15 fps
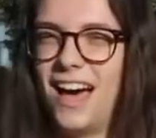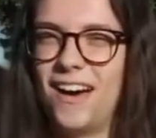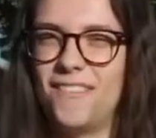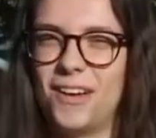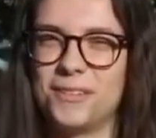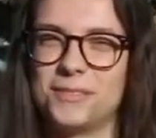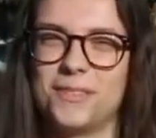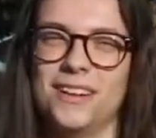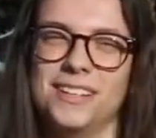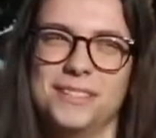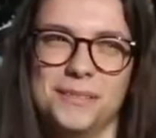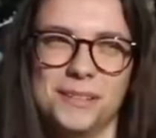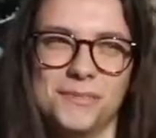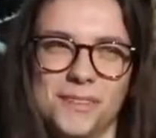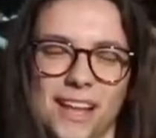I've always
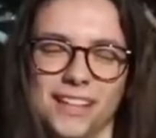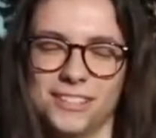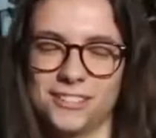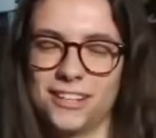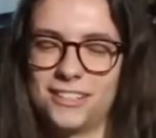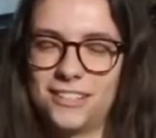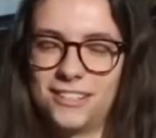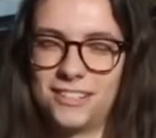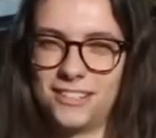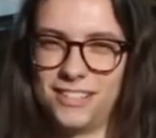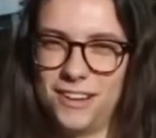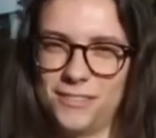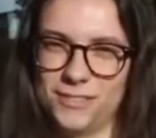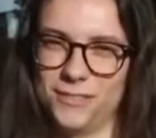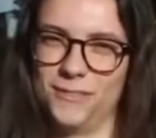wanted to be a rally director
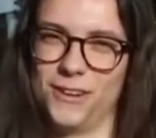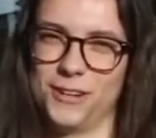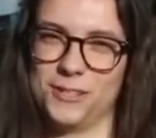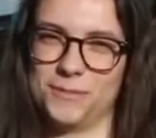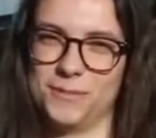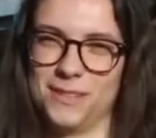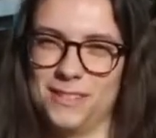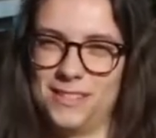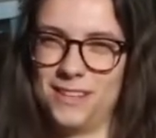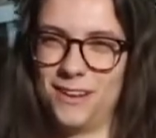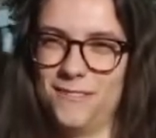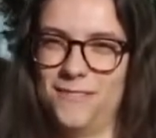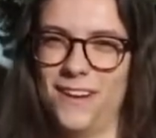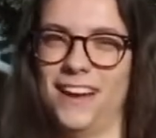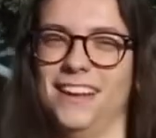since I was a freshman,
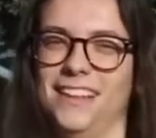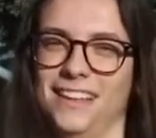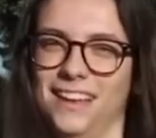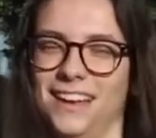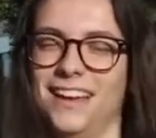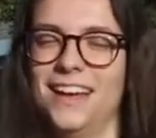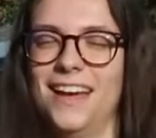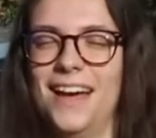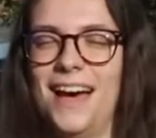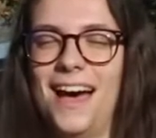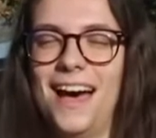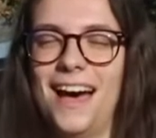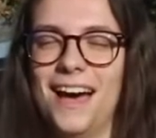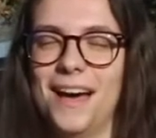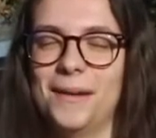so finally
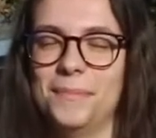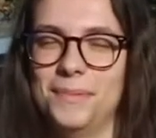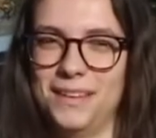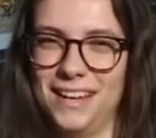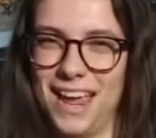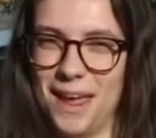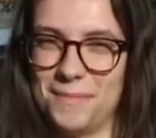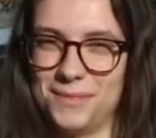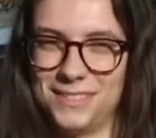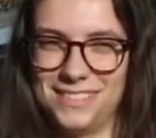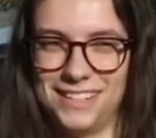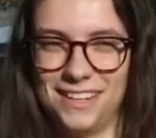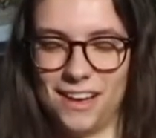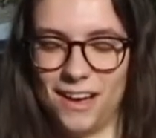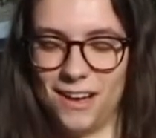uh, being able
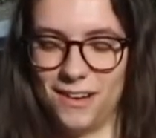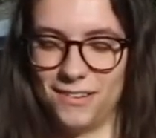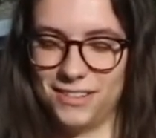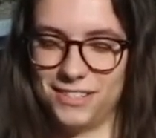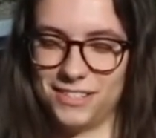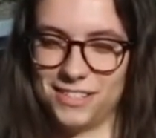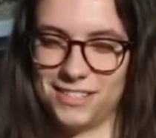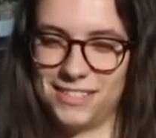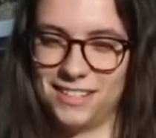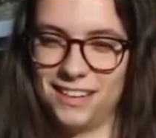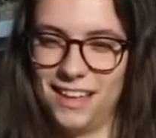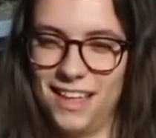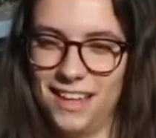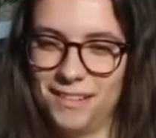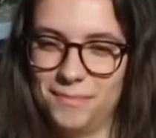to go and just
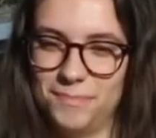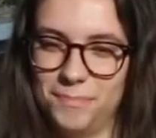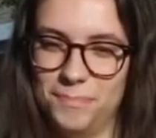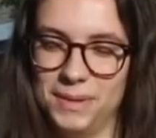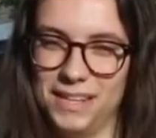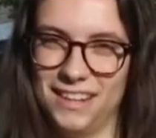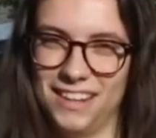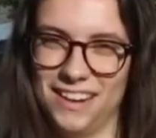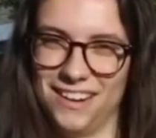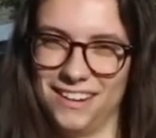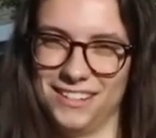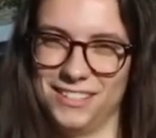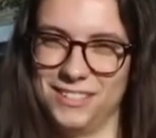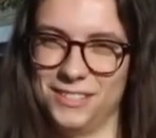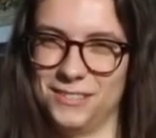be there
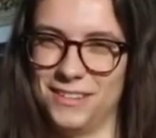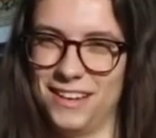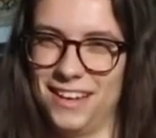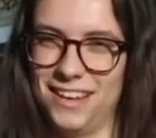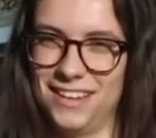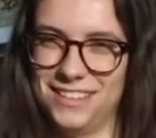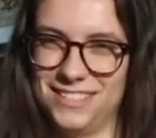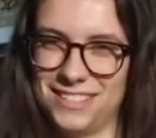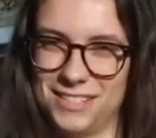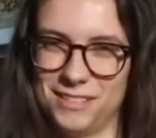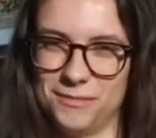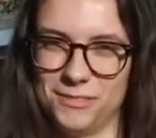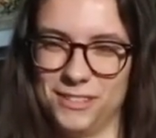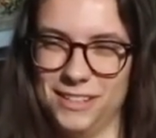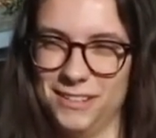and do it
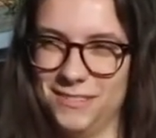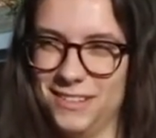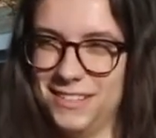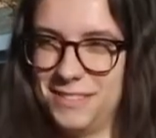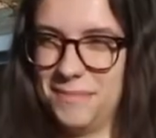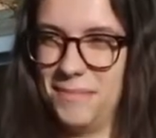just really was